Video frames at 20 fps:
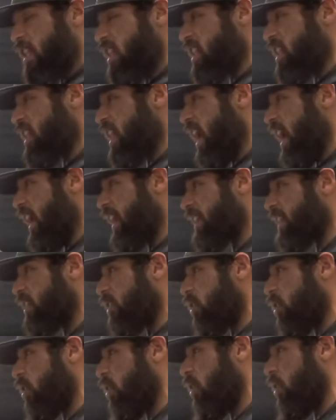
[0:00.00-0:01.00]
nice and
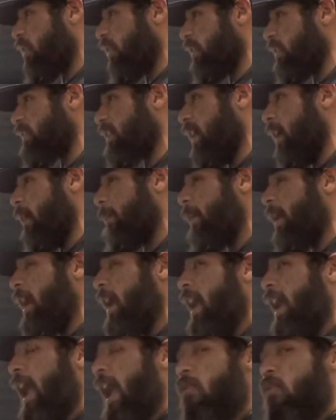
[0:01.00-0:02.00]
hard on the top,
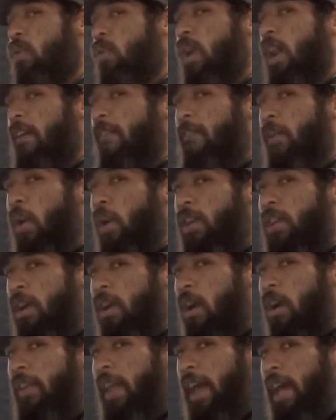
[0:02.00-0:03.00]
and really focus
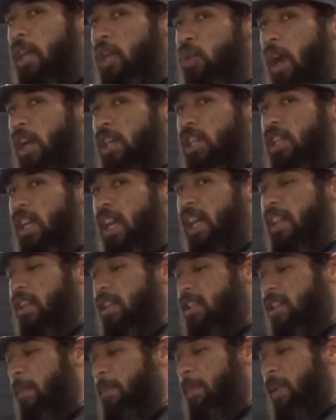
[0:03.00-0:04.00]
on that contraction at the
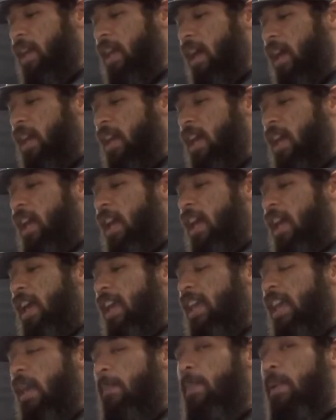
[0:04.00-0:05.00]
top again,
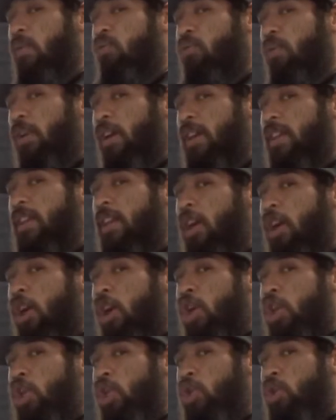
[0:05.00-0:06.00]
keeping wrists
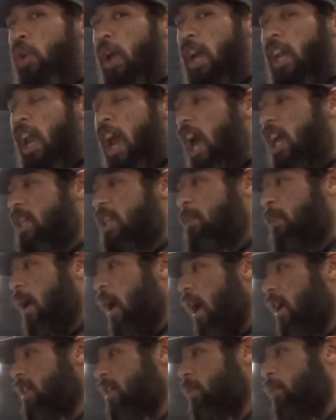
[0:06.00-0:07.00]
straight as
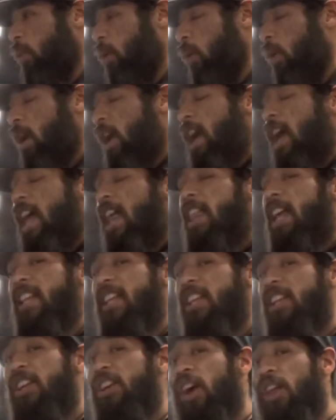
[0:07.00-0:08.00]
possible. That is
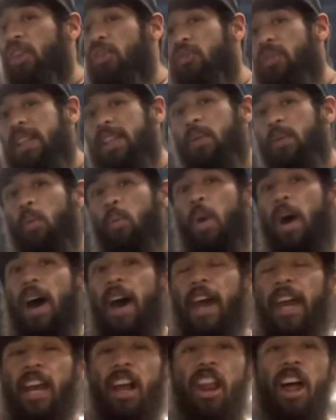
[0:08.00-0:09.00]
another reason
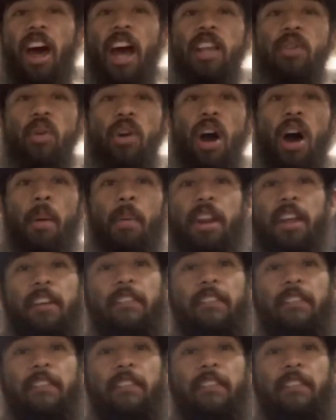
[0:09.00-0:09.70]
why clients will commonly